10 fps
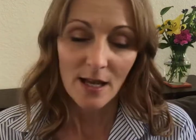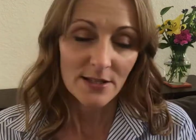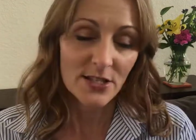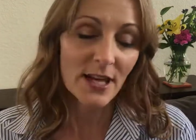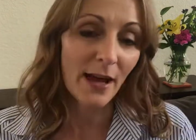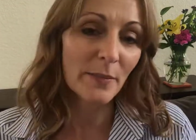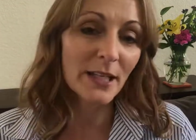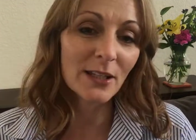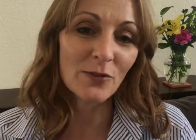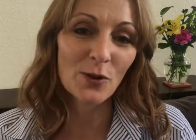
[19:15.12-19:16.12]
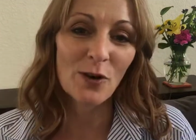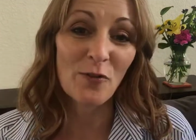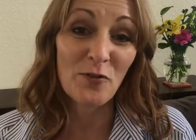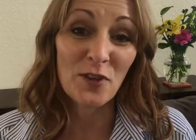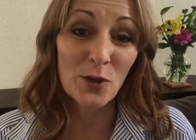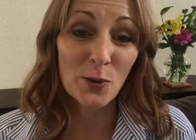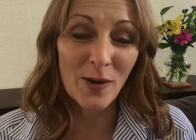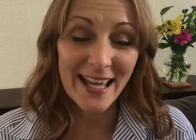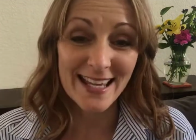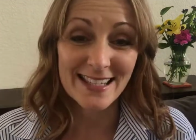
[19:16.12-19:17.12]
So now I'm going to give you a few
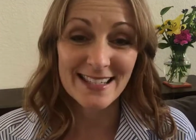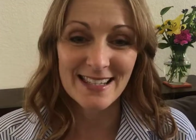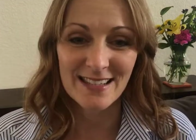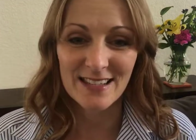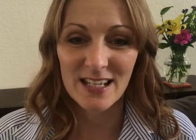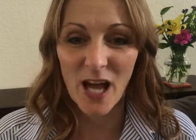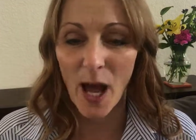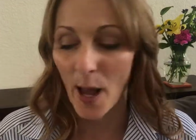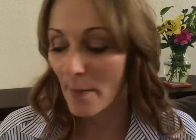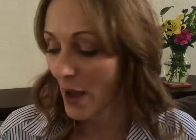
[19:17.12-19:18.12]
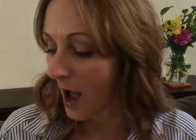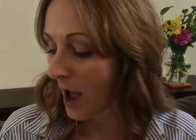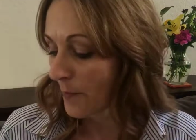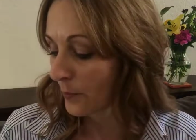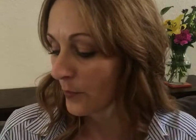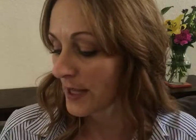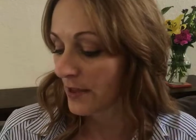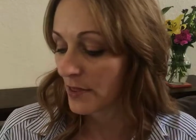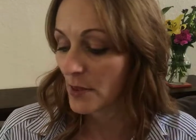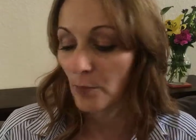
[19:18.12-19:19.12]
ways to come up
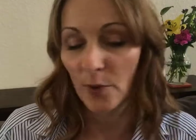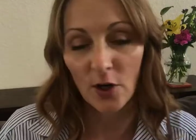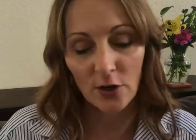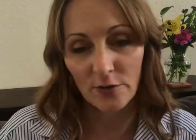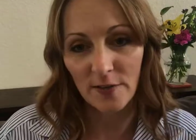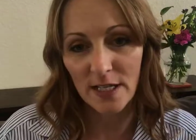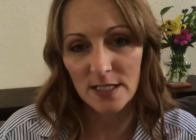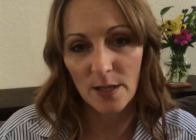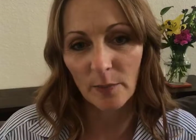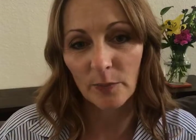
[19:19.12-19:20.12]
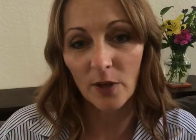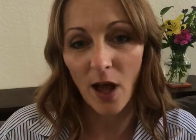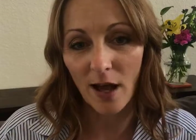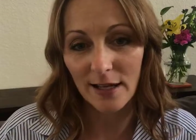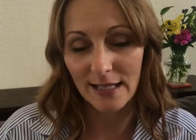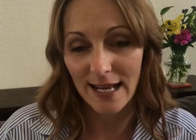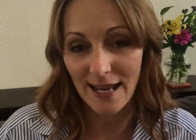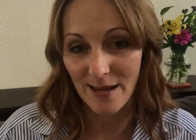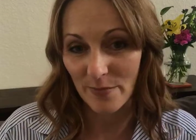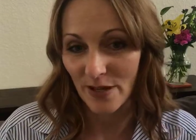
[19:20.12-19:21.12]
with the perfect blog
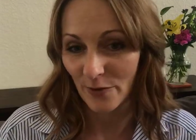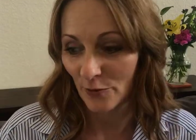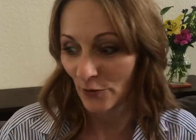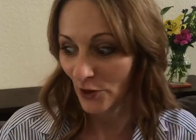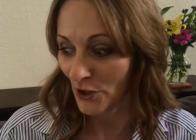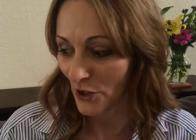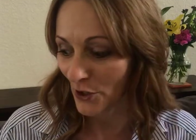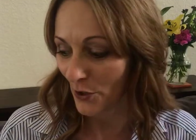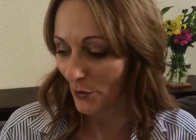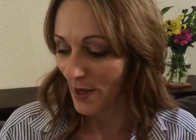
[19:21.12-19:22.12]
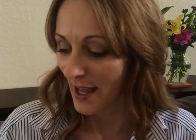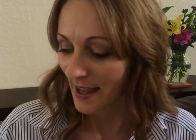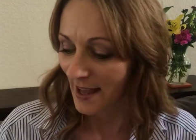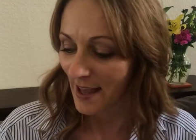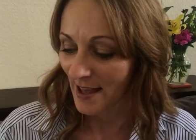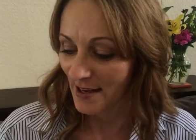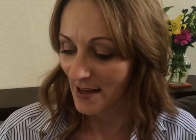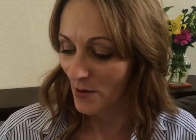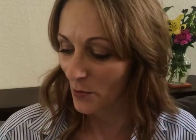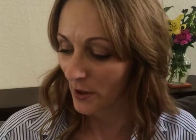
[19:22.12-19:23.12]
name for you.
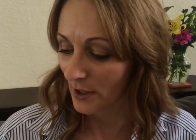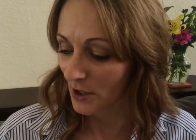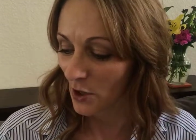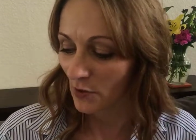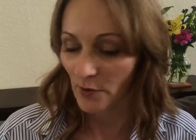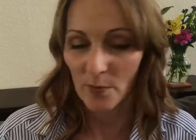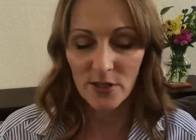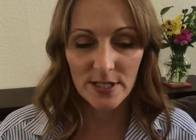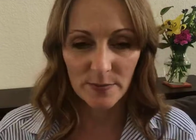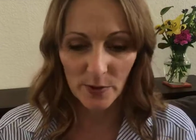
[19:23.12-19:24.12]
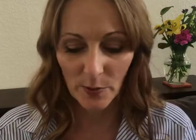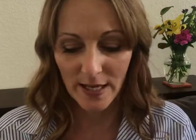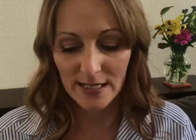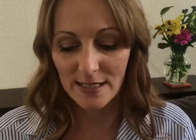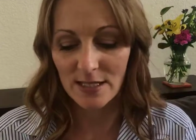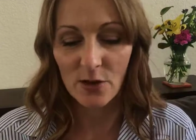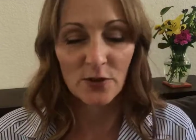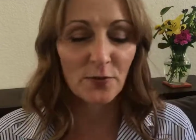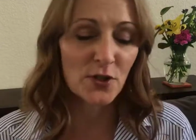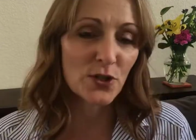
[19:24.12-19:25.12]
And we're going to go over multiple ways. So
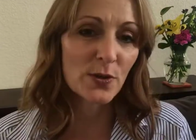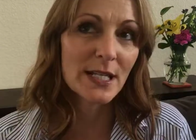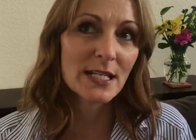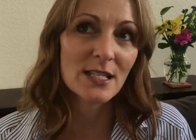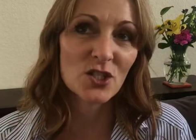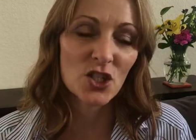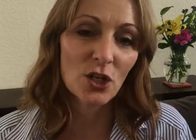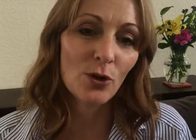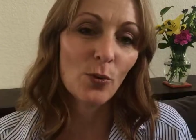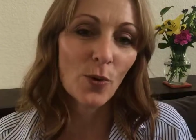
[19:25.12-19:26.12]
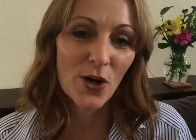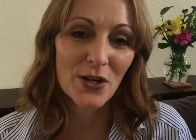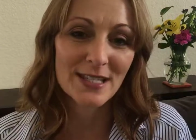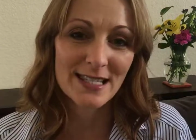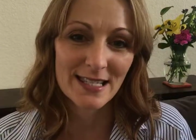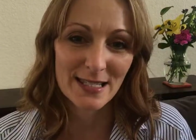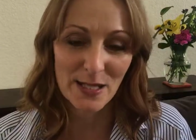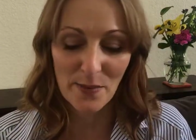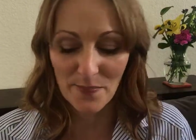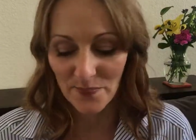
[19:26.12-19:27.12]
the first one is a 2-word
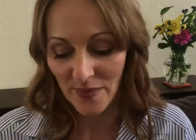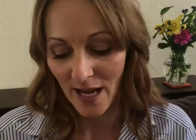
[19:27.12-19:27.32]
system.